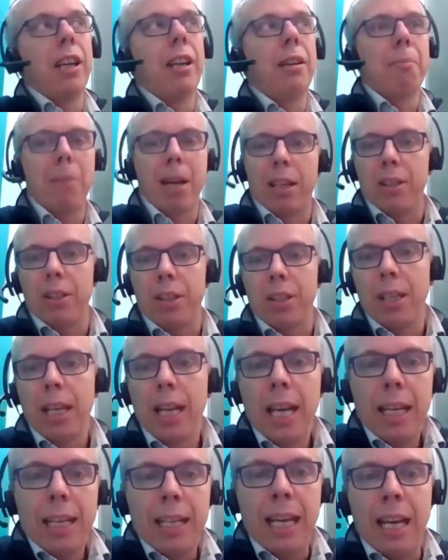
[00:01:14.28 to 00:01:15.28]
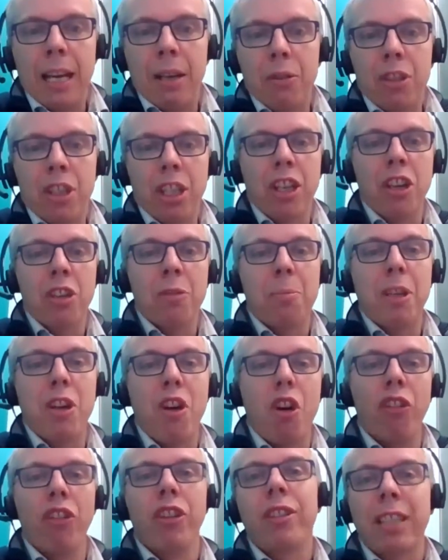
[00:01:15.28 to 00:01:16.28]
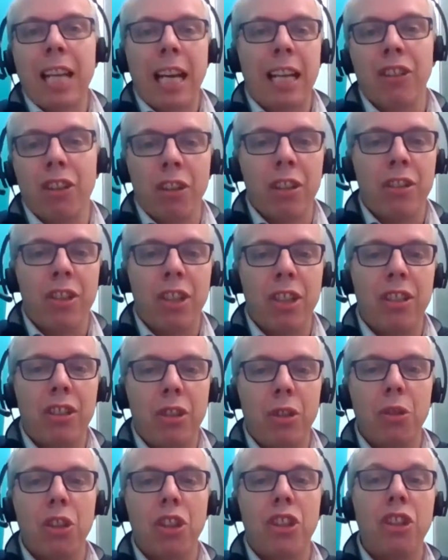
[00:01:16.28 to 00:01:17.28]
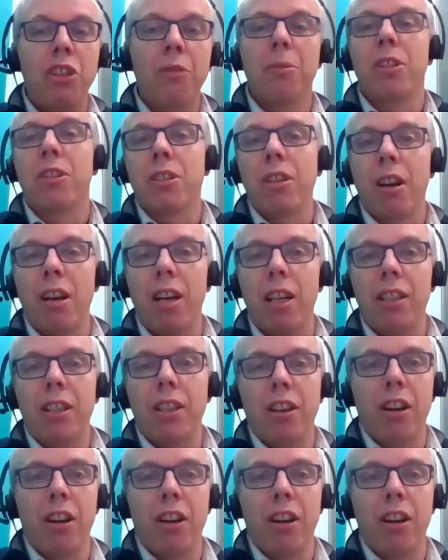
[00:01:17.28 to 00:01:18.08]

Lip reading: manners. Now, she goes beyond the technology to the human side